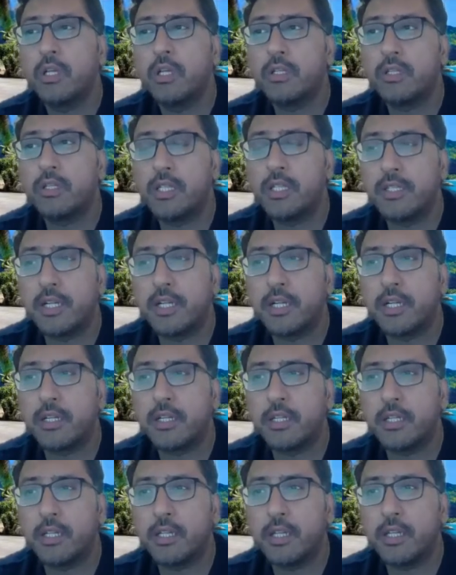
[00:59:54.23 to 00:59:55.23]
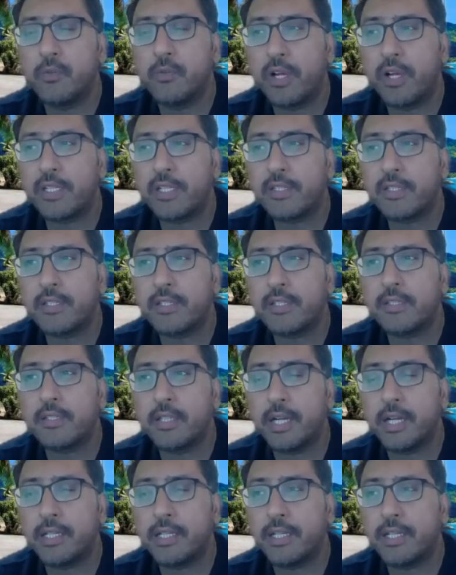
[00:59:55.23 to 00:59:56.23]
these are the invoices
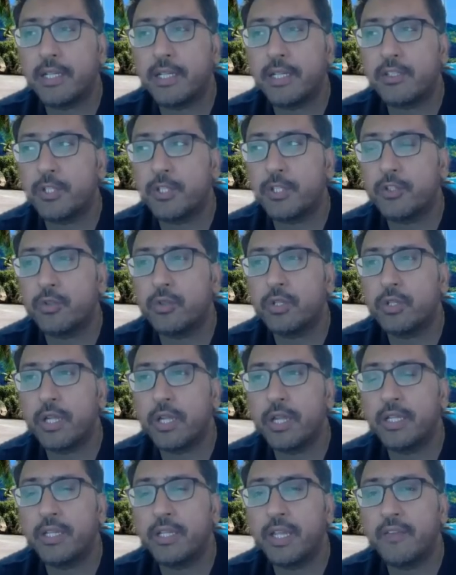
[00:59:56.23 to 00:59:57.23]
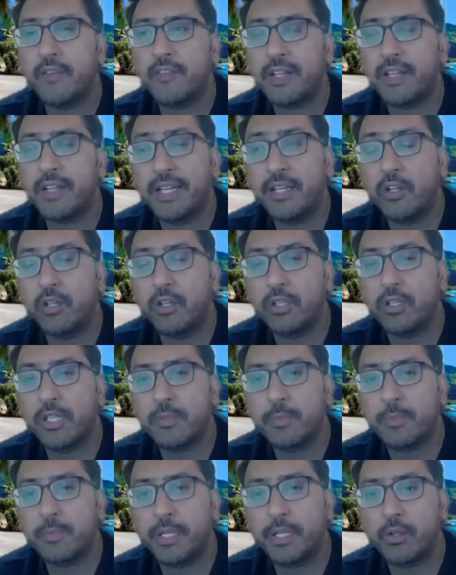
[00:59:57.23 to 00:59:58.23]
that needs to be shown, and I've clicked on
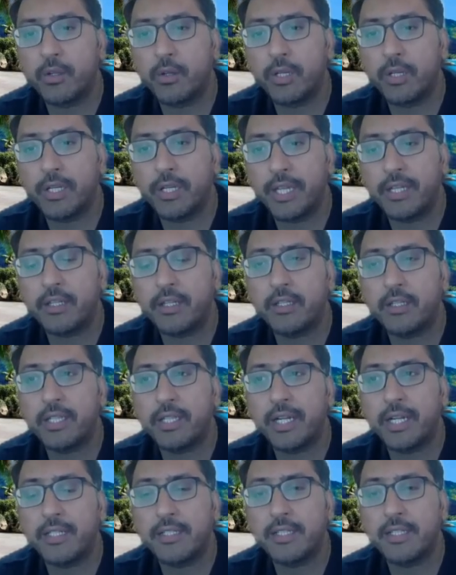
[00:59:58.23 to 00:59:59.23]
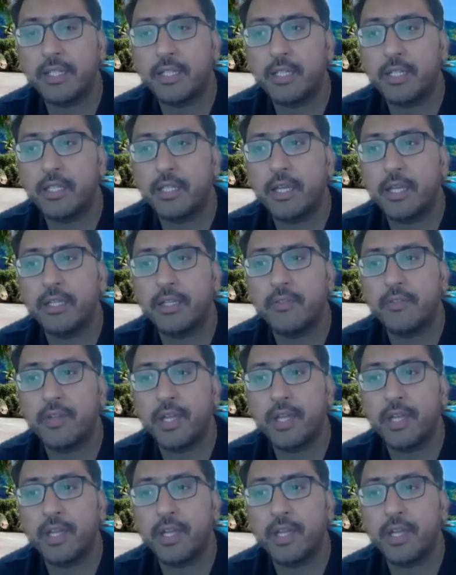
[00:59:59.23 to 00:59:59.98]
this particular link. That is the key, and we